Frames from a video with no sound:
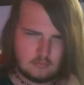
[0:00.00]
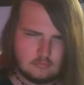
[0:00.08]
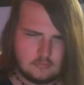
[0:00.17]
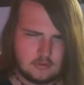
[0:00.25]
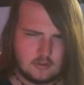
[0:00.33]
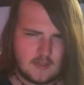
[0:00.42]
I
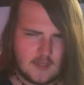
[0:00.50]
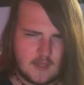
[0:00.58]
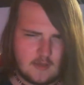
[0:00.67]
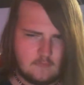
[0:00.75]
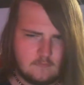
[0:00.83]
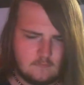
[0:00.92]
don't really
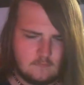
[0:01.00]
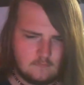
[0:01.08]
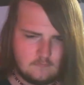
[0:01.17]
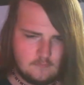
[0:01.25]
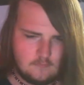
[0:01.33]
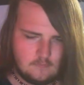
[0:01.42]
have
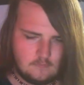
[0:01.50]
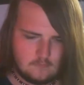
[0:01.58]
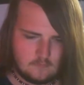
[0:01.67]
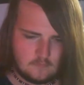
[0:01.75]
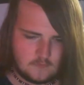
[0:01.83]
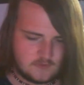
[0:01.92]

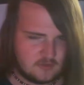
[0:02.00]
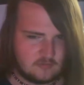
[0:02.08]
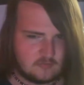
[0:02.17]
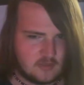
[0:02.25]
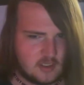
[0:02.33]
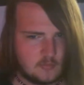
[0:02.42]
a
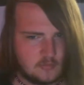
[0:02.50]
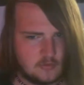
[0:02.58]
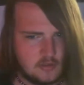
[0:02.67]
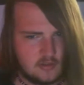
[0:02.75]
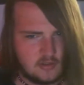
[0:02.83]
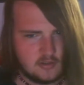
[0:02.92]
stuffed
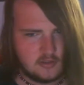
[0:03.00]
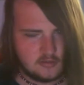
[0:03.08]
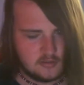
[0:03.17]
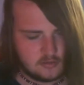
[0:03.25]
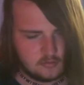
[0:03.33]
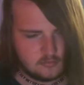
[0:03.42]
animal or
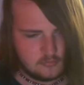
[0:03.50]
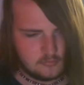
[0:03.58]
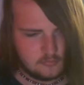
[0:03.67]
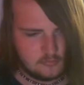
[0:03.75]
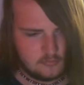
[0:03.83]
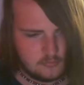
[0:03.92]
anything to
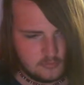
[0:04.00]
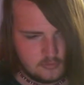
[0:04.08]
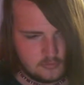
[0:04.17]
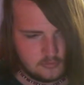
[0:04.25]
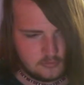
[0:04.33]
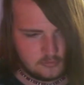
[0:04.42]
do
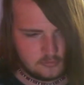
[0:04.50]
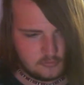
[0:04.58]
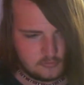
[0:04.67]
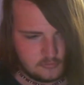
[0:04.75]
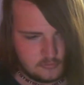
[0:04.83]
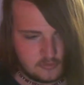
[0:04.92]

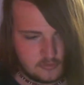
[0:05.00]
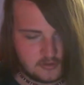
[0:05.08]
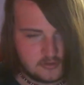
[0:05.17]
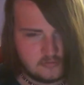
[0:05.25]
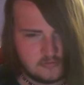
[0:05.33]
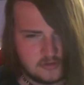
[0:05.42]

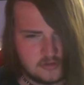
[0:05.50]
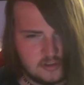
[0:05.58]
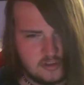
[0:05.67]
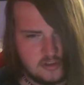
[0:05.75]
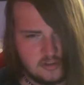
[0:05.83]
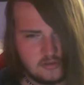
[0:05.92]
a
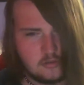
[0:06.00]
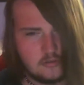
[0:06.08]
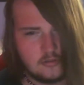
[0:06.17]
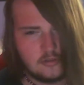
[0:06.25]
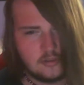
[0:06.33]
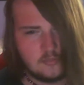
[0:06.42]
demonstration
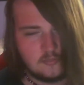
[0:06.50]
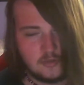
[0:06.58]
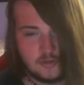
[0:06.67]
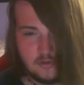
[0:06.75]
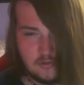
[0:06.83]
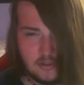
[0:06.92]
on, and I'm
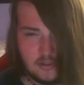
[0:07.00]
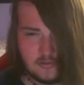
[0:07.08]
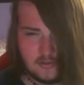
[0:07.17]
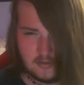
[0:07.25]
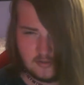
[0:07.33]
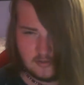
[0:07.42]
just too
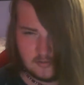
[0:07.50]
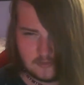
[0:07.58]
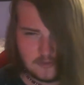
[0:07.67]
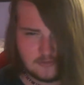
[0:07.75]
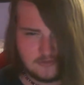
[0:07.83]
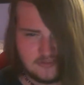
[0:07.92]
lazy to
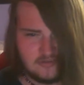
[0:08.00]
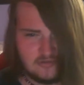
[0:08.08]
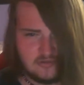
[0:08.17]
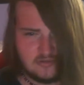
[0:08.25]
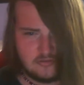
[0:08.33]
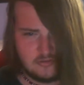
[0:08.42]
go
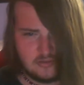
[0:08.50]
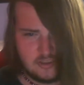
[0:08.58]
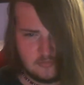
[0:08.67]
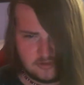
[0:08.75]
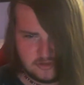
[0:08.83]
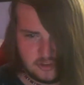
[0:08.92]
downstairs to
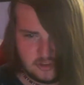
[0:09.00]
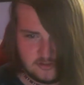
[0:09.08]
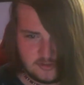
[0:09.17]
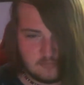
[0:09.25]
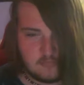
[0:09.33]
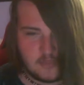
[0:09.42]
record
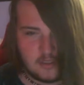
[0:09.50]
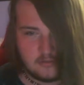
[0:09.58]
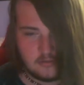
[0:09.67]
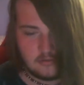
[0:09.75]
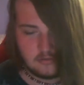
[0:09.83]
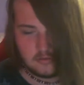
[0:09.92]
demonstrations on
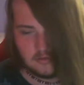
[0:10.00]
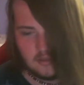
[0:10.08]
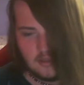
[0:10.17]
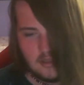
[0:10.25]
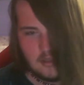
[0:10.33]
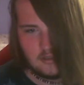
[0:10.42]
my dog.
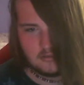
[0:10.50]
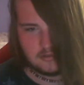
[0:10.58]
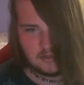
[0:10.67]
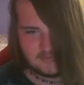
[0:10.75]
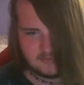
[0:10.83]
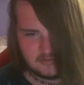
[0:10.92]

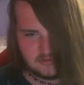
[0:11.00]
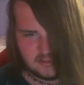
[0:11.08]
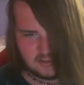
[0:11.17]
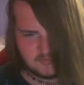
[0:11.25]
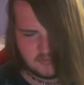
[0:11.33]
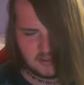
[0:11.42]
So I'm just going to
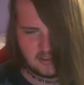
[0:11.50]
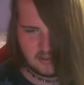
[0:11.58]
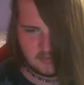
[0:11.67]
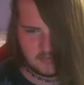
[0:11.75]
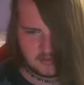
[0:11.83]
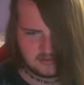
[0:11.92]
try to
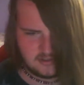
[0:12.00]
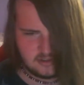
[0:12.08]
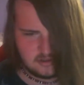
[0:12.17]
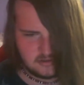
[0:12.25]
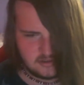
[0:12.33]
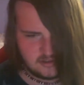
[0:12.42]
explain the
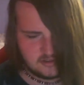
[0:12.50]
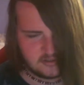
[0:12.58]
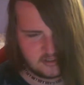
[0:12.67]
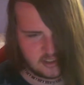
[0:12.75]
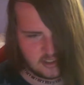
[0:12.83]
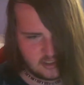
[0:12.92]
best
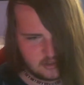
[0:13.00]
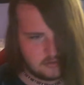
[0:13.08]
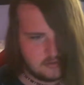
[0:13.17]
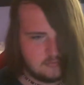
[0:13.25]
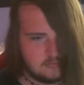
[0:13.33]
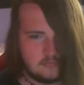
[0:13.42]
detail I
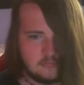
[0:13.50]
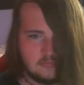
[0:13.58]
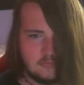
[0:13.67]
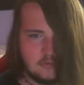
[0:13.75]
can, and